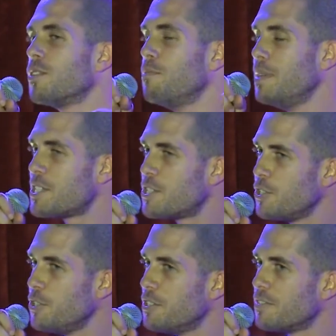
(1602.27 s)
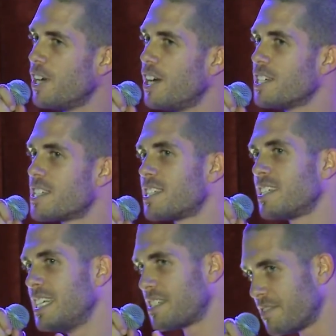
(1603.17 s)
Mr. Universe
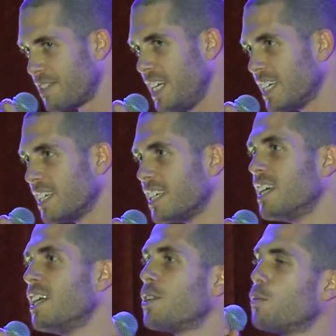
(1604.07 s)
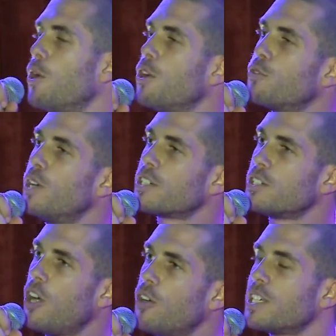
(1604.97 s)
is a vegan. The world
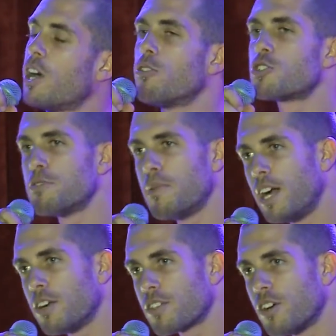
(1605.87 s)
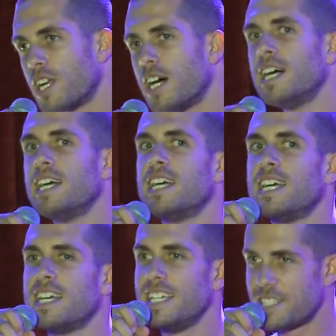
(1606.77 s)
record holding ultramarathoner
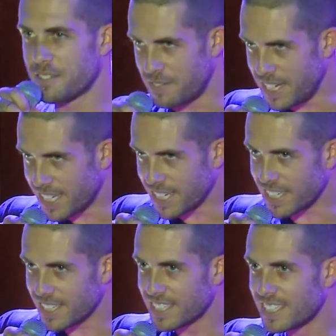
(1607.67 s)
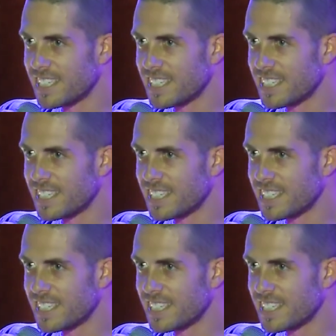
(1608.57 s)
is a vegan.